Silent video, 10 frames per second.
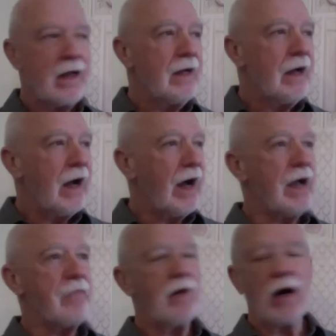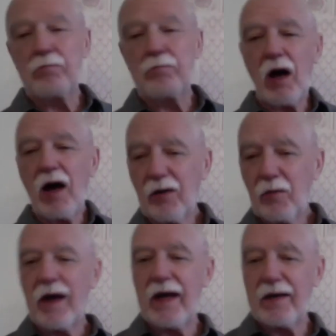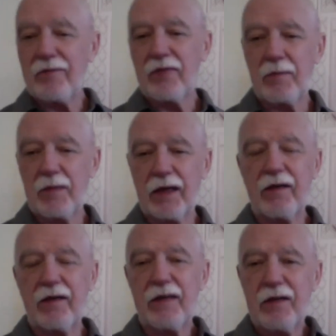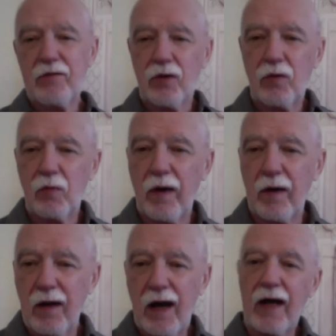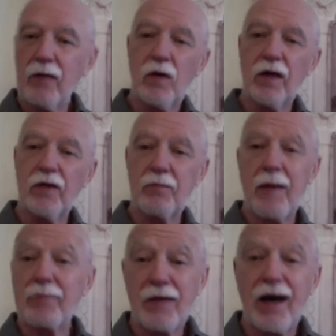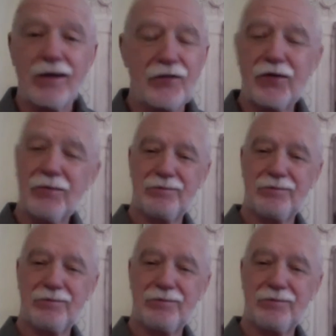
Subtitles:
I'm a block away from the cathedral where I was baptized.